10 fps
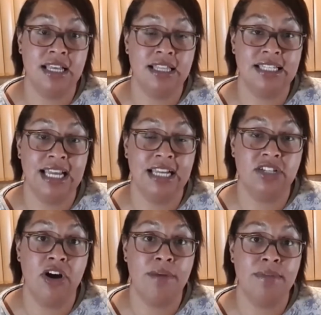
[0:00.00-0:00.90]
at the same
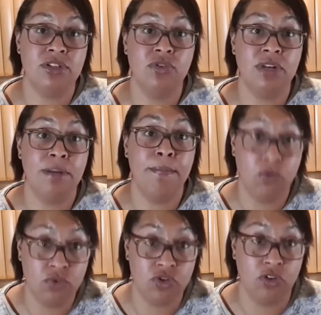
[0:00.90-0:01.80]
time as doing a
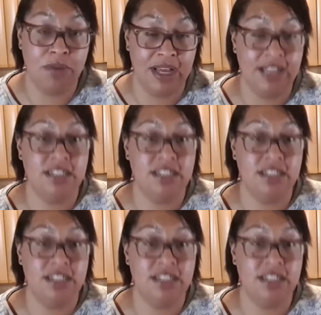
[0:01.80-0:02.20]
Bulldog blood.